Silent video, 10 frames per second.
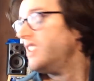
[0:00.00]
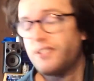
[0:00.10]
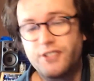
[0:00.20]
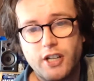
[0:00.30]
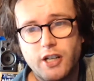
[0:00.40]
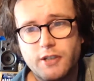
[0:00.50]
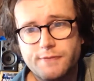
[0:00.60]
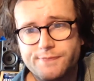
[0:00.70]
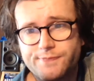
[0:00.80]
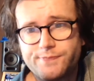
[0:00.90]
So,
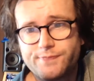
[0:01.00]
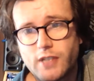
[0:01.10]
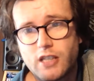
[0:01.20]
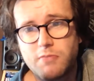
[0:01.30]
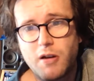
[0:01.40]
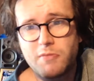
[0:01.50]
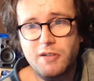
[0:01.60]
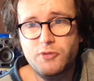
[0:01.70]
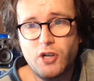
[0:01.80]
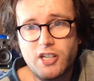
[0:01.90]
at the moment,
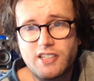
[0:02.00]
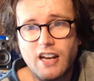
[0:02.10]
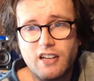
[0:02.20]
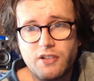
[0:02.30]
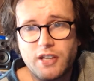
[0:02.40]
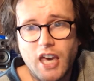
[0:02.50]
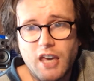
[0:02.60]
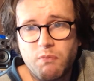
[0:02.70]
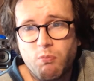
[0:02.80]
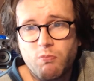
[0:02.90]
I'm trying to download a
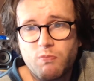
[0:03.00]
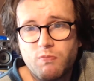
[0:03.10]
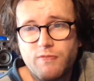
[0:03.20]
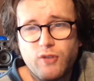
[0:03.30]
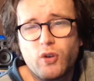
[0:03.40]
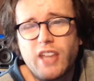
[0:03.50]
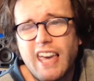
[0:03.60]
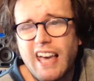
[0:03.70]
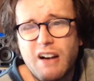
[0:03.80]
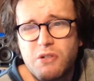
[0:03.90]
game. 48
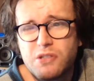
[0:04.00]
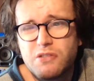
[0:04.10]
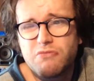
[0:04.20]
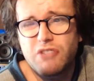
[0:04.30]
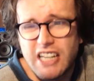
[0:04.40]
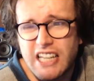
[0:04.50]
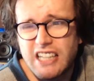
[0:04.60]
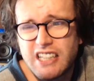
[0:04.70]
hours, really?